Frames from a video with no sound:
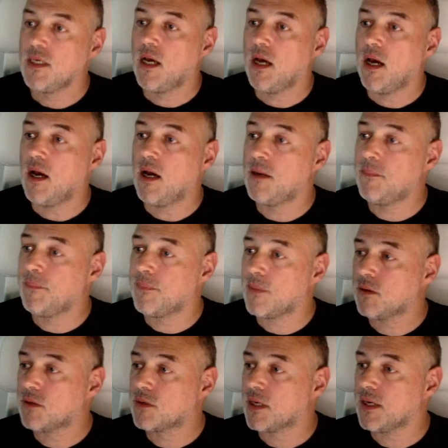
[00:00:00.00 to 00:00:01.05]

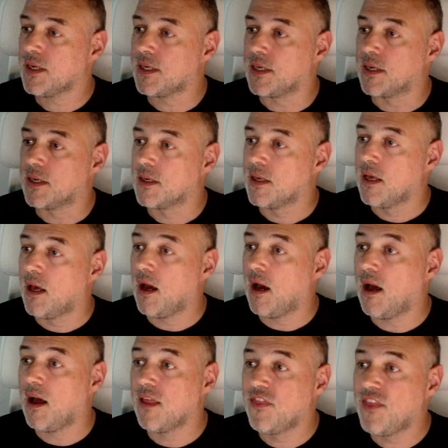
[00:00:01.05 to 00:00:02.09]
Okay,
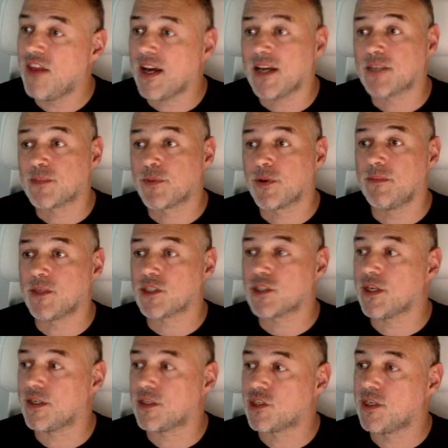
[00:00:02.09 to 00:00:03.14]
and that is pretty much it.
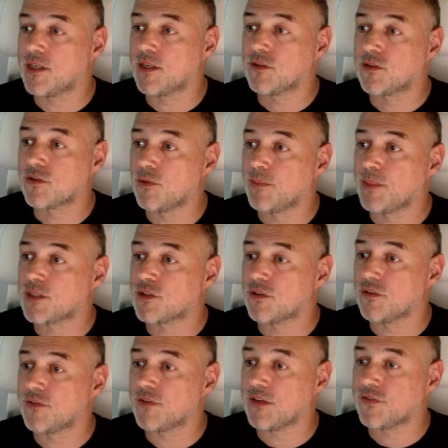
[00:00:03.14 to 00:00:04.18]
She goes through a bunch of
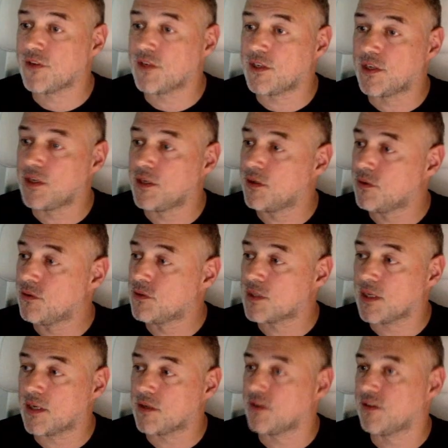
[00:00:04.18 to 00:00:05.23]
FAQs,
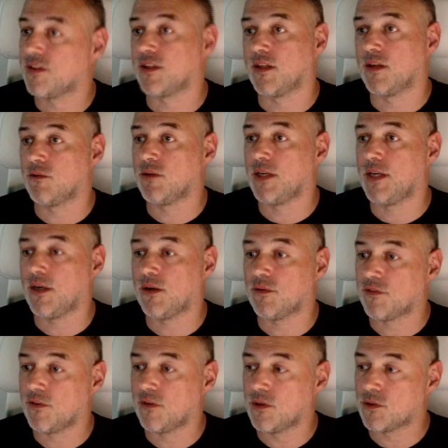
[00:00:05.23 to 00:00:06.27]
and I think they're really
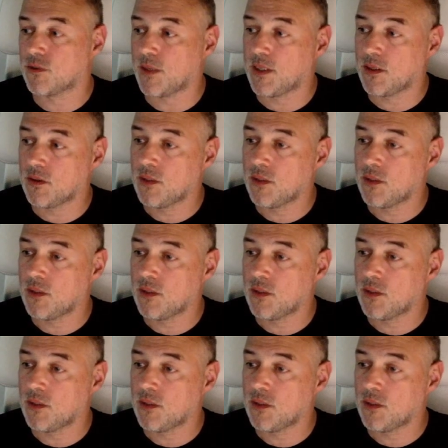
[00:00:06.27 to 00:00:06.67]
helpful as well.